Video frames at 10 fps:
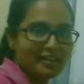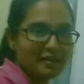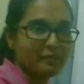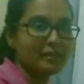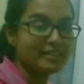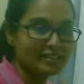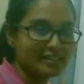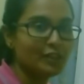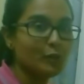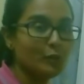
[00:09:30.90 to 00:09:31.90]
instead
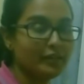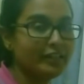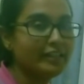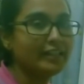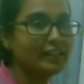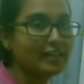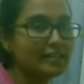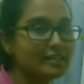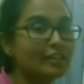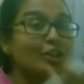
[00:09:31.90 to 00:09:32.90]
you will be reading it
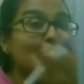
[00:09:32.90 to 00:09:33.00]
as